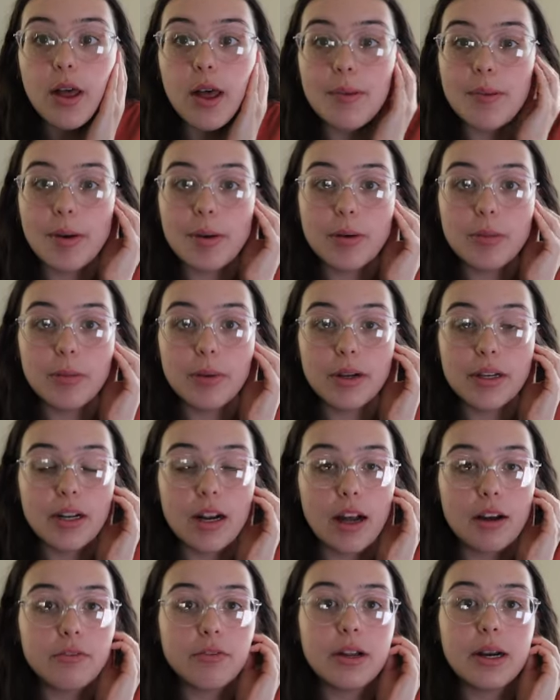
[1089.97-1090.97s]
I'll probably print it
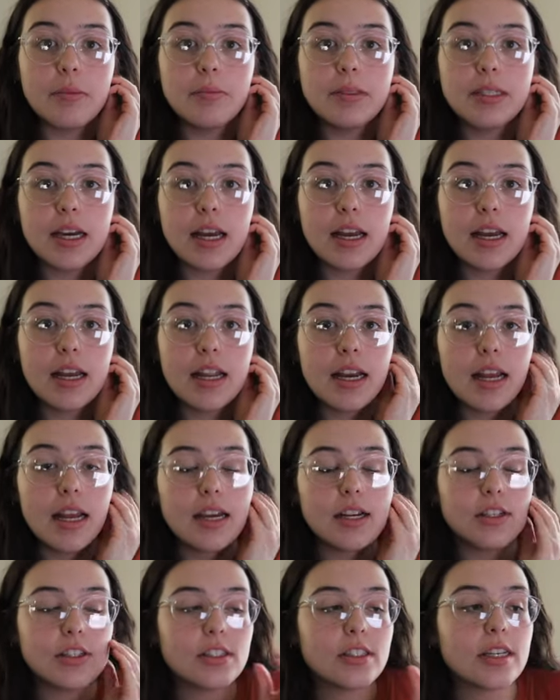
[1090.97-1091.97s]
off when I'm done
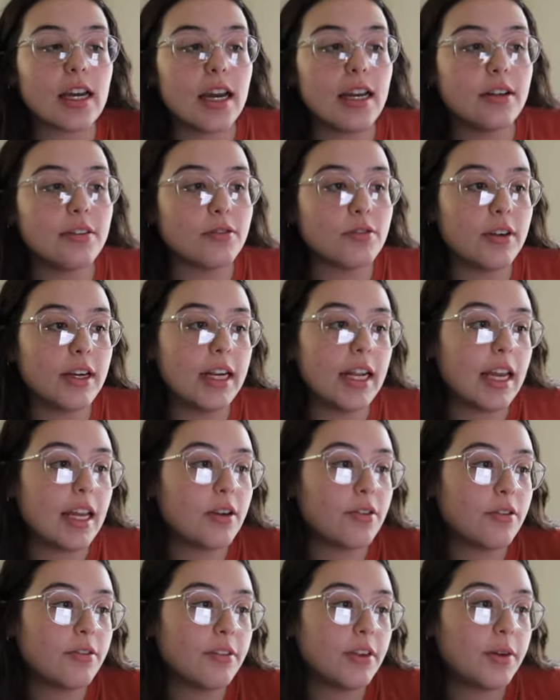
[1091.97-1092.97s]
and just kind of read it
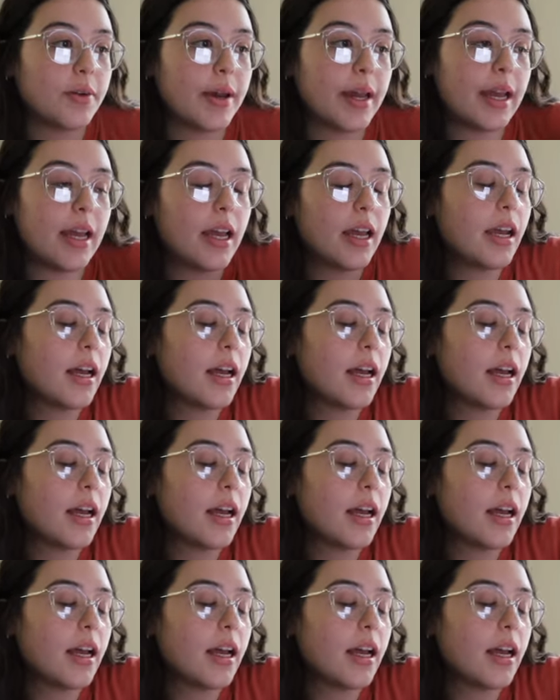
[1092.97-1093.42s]
and review it